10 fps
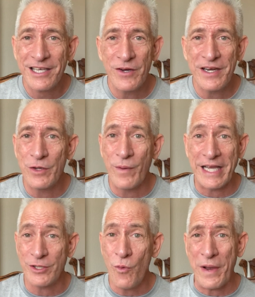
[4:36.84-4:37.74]
You don't need to
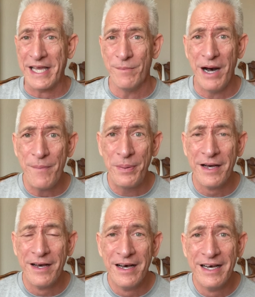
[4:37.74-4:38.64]
wake. Don't wake him
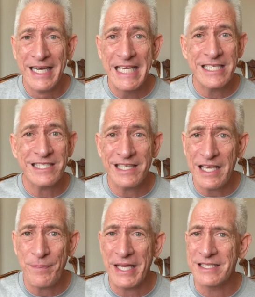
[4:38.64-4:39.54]
up. He's
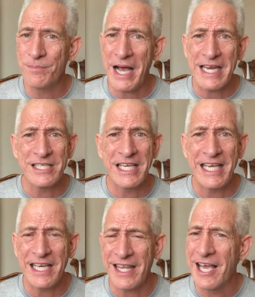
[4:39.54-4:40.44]
sleeping. His body's
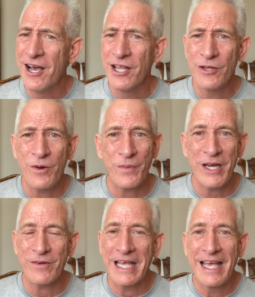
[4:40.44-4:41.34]
healing. Lord, we
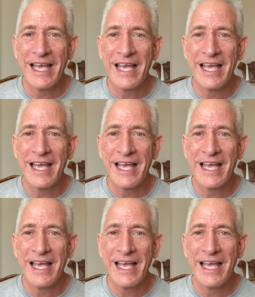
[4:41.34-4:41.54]
don't.